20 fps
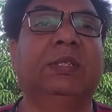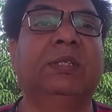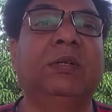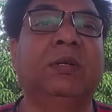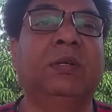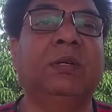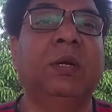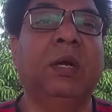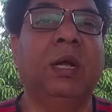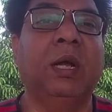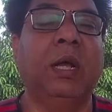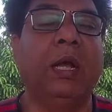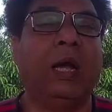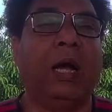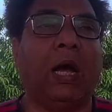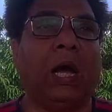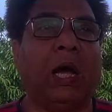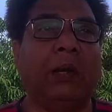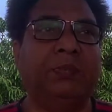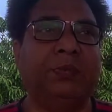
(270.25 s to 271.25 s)
Here,
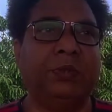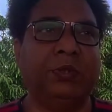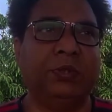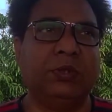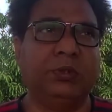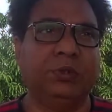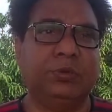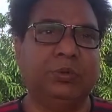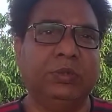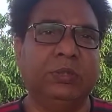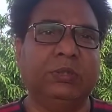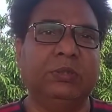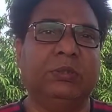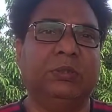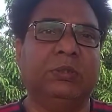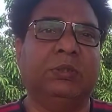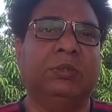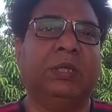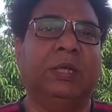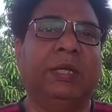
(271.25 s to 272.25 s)
after
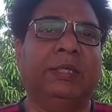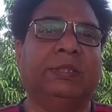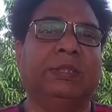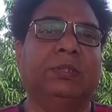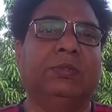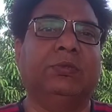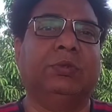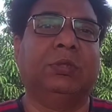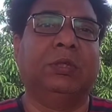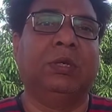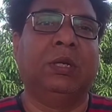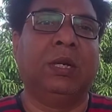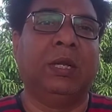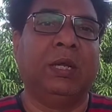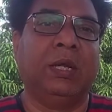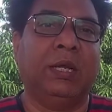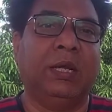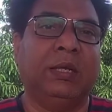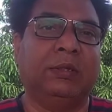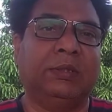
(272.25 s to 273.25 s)
doing the
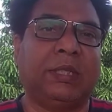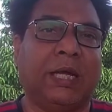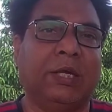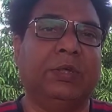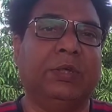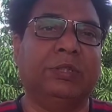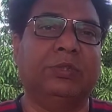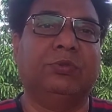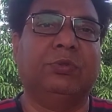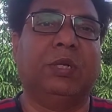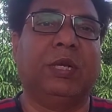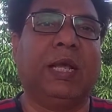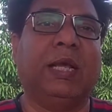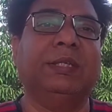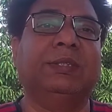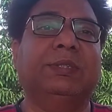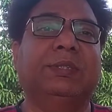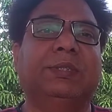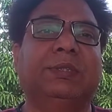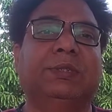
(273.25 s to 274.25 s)

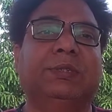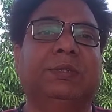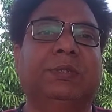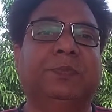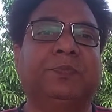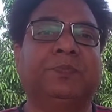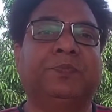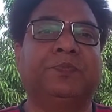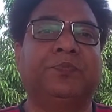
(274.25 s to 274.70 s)
thioacidolysis,